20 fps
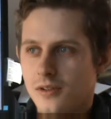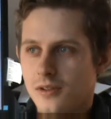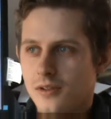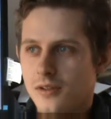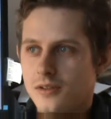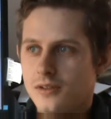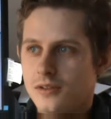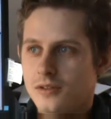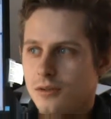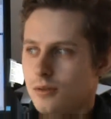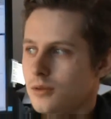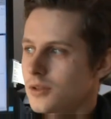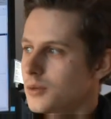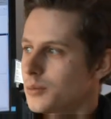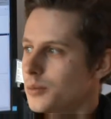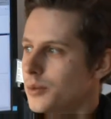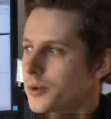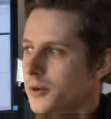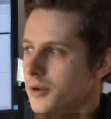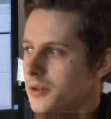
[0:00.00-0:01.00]
It's only
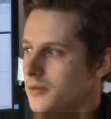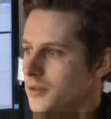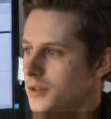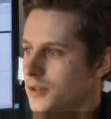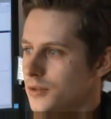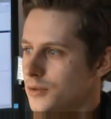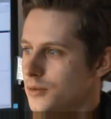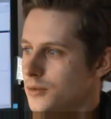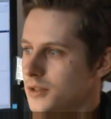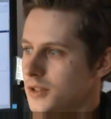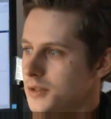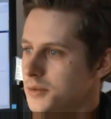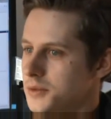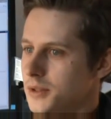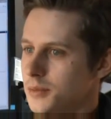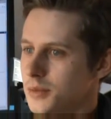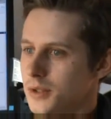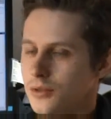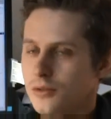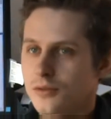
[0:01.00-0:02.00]
boring when you do some
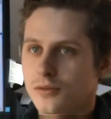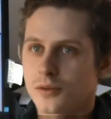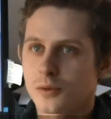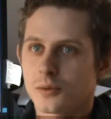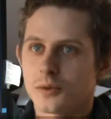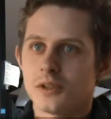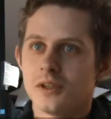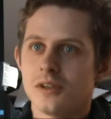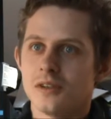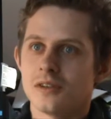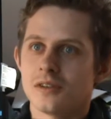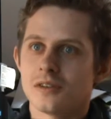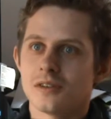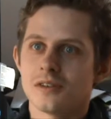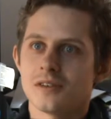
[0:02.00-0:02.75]
kind of routine